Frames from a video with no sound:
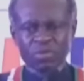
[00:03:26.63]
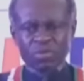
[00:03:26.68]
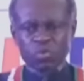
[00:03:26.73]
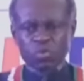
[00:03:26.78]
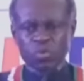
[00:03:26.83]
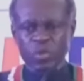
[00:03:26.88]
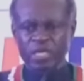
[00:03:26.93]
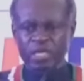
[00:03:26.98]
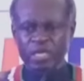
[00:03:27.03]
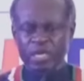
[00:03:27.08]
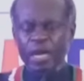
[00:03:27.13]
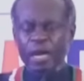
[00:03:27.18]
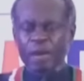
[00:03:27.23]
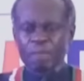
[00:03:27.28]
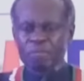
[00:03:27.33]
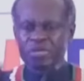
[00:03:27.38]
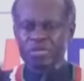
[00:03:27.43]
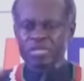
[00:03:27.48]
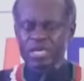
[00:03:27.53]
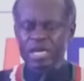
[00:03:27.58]
we
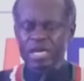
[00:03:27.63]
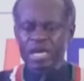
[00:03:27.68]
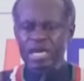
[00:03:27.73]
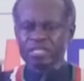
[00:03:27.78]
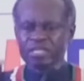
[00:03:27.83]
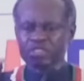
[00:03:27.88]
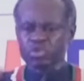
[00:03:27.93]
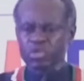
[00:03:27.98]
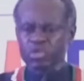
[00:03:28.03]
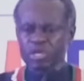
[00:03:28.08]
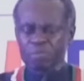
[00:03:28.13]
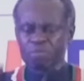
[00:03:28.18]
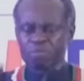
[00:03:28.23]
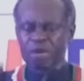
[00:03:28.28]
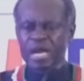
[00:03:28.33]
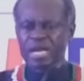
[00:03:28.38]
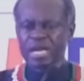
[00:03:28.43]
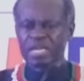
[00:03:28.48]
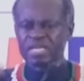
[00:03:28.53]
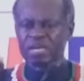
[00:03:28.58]
come here to
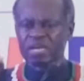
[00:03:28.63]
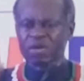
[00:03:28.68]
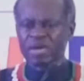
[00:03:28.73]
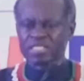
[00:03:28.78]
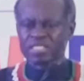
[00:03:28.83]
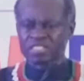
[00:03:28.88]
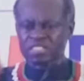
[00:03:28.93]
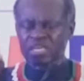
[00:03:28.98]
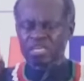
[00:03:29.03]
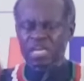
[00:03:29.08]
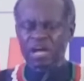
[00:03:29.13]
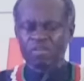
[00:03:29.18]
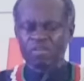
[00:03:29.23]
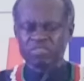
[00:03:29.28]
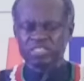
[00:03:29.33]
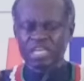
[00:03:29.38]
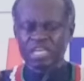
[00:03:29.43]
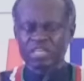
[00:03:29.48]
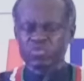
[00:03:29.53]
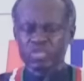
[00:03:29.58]
remind
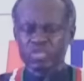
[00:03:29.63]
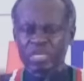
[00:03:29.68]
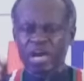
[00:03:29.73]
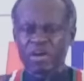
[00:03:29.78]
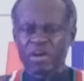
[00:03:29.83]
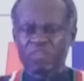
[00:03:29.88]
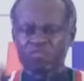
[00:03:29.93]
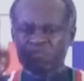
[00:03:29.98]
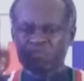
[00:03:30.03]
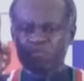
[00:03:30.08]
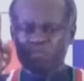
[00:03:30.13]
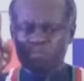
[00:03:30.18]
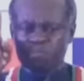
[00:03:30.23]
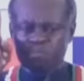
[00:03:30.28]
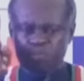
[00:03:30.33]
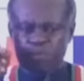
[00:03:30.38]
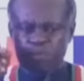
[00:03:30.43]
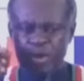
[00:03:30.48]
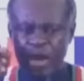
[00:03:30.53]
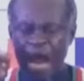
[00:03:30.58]
ourselves that we have
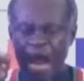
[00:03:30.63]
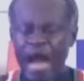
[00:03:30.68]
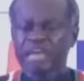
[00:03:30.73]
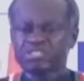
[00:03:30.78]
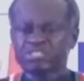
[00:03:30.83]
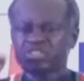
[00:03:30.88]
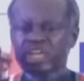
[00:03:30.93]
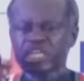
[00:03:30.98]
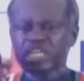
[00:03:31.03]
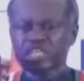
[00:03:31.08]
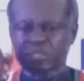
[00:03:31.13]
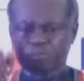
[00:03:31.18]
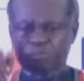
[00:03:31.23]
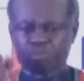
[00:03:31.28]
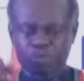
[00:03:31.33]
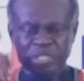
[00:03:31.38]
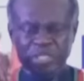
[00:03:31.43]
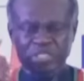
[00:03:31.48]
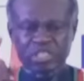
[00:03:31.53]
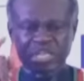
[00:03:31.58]
urgent
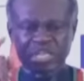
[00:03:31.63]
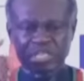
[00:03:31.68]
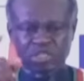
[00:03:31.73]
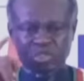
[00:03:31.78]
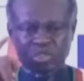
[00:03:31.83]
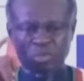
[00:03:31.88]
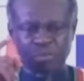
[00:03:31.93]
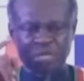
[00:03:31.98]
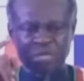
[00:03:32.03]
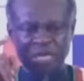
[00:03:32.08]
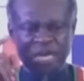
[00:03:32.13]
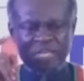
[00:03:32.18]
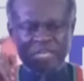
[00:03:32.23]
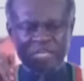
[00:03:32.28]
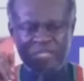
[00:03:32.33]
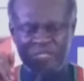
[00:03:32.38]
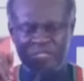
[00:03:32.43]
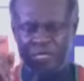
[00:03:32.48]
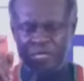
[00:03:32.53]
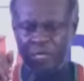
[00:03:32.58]
business to be
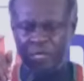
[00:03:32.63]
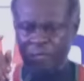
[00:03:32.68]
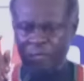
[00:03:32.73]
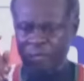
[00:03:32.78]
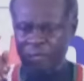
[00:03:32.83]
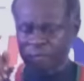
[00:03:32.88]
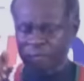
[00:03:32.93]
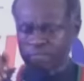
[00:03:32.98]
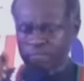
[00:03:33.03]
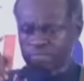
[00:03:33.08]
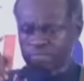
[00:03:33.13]
undertaken.